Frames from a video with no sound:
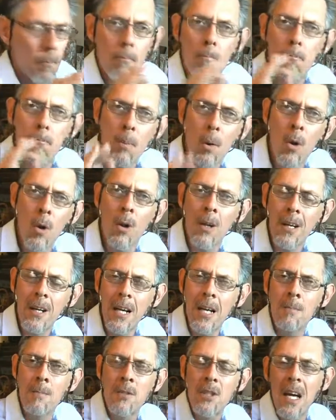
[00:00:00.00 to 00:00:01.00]
Paul
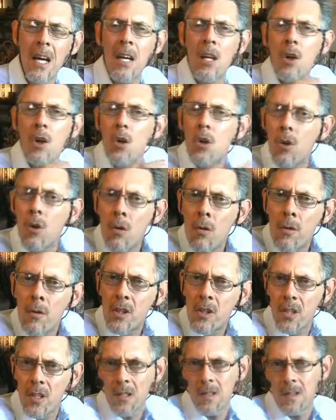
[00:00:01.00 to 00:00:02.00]
comes and he
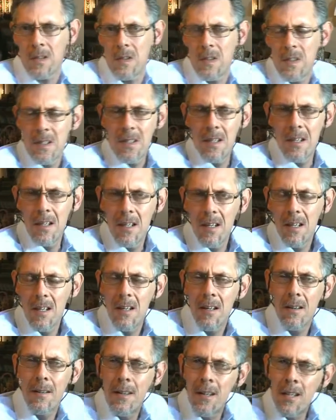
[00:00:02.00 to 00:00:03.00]
uses
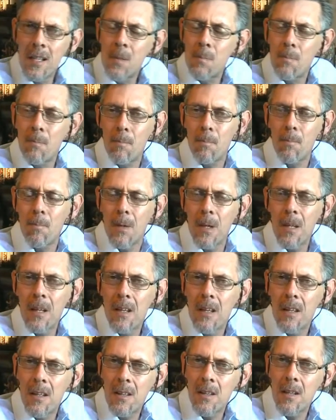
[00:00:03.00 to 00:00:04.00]
this,
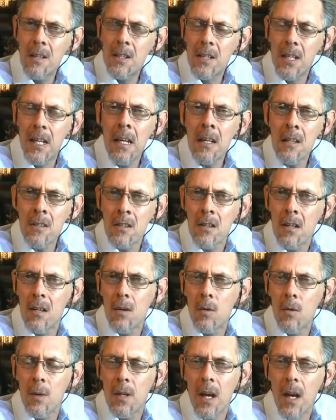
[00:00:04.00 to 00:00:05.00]
this
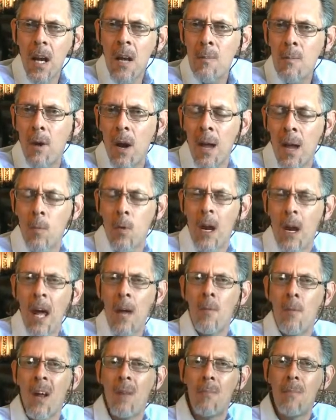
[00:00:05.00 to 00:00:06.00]
incident with Abraham, when
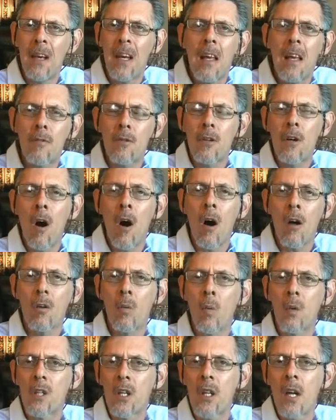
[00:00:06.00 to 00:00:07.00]
Abraham believed God
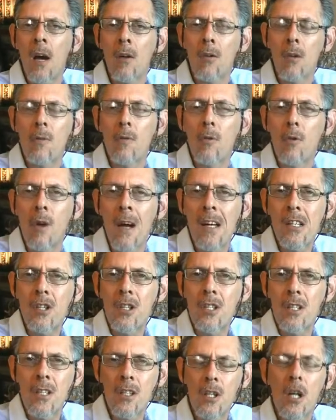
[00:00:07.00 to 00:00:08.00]
and was accounted for
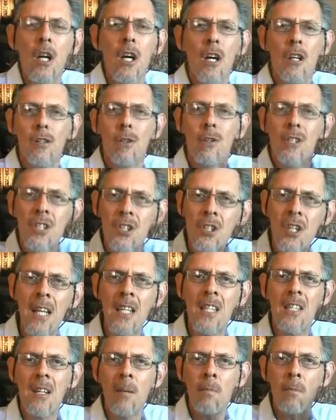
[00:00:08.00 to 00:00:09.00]
righteousness, to
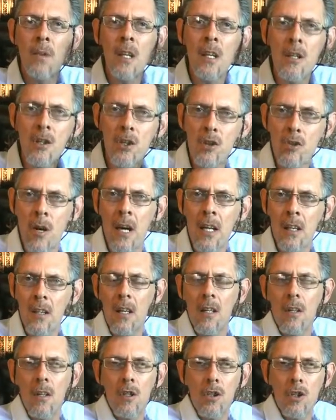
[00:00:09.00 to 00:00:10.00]
set something straight
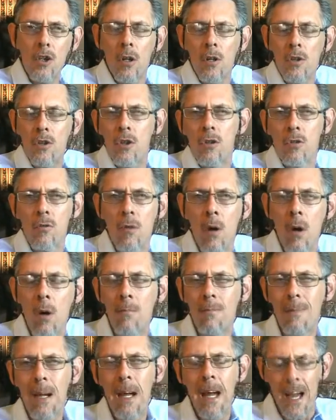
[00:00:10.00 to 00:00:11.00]
in the church in
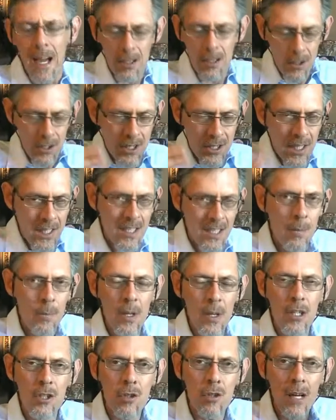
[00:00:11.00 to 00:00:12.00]
Rome and to set
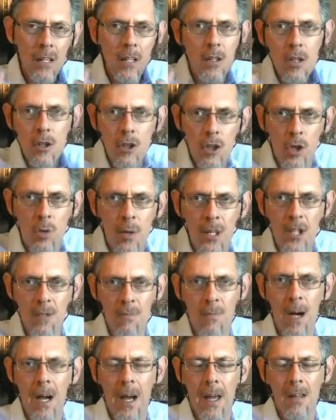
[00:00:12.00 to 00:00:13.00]
something straight in the Jewish
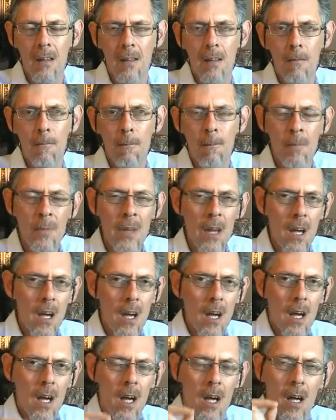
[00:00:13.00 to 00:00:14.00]
mind.
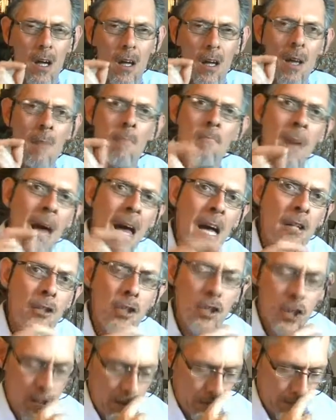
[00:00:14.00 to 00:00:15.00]

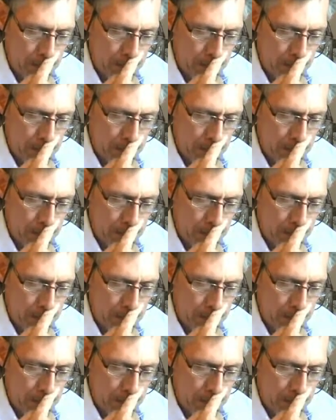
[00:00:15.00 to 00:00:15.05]
Imagine,